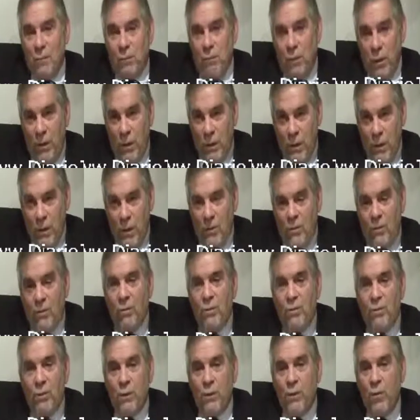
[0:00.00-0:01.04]
But the
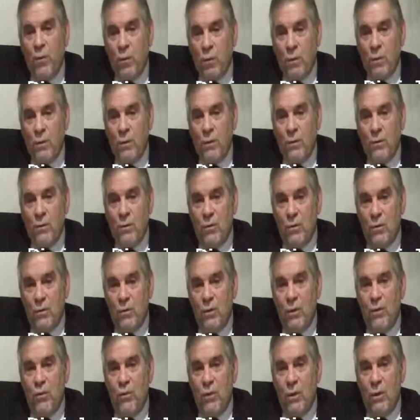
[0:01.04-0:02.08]
lesson for the world is
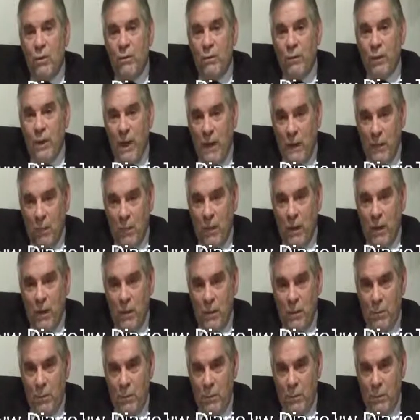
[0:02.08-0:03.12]
to achieve that
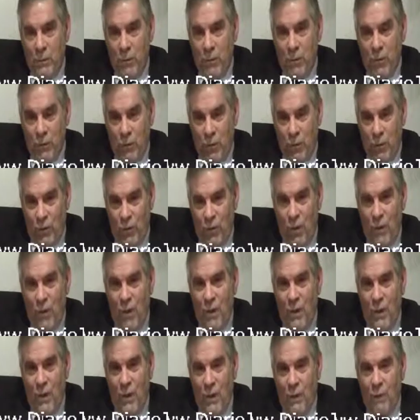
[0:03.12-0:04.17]
modicum of justice
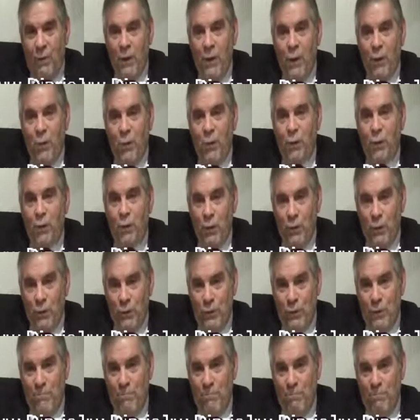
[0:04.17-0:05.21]
available to us.